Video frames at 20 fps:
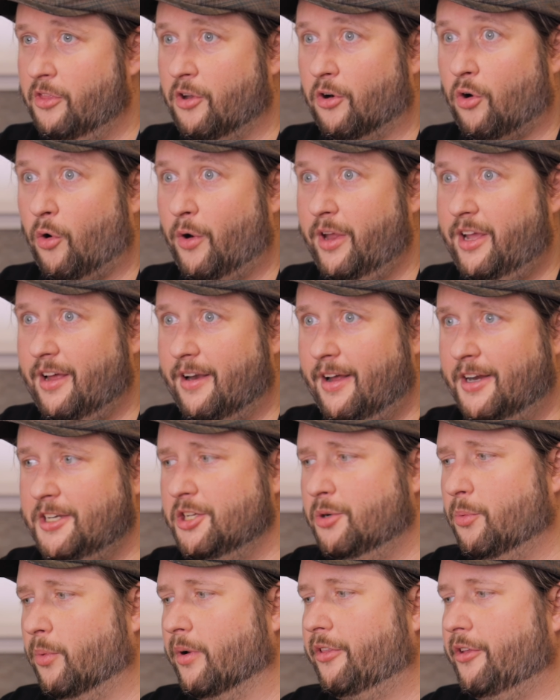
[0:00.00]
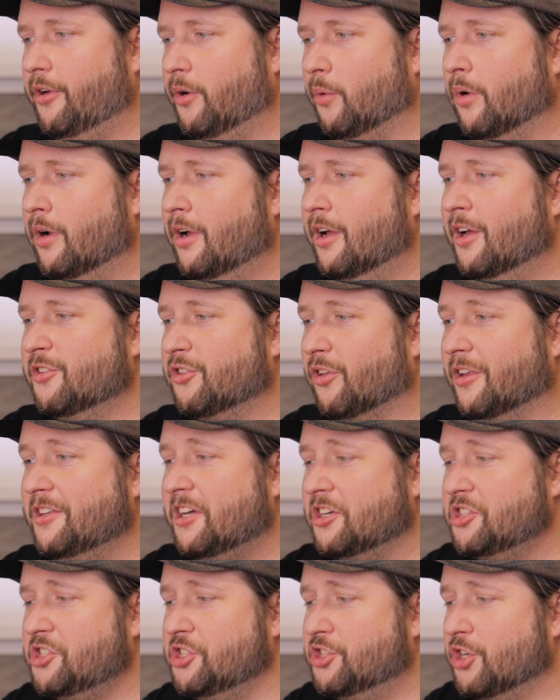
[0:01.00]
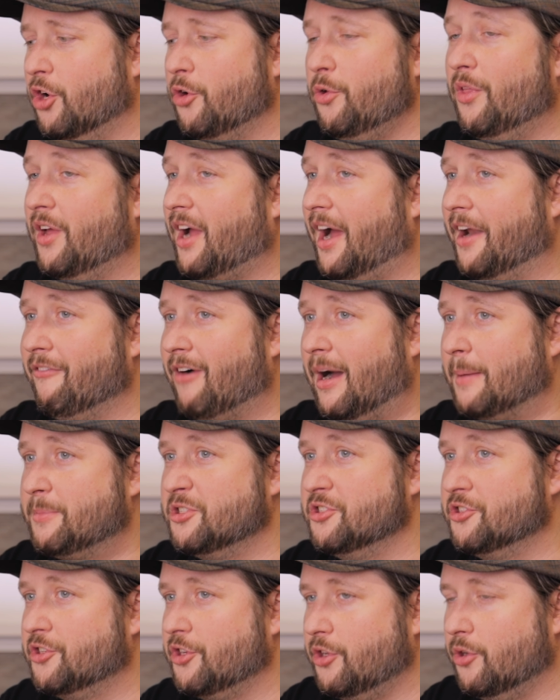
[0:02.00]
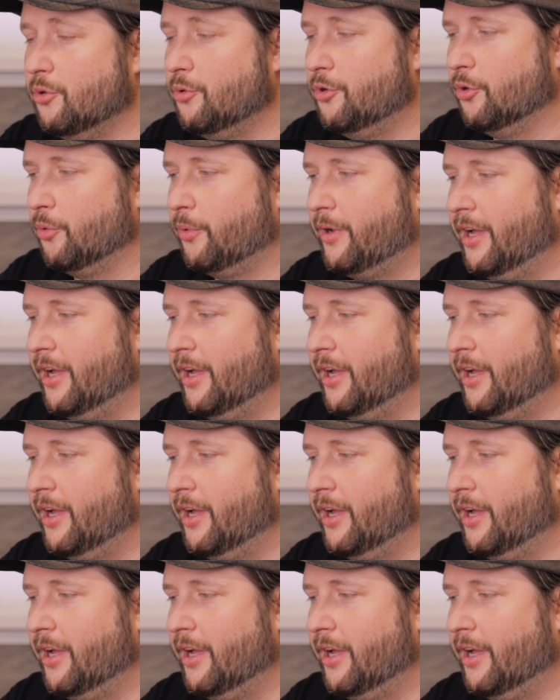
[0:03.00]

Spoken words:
they're already connected with you. So let's actually show you the kind of options you do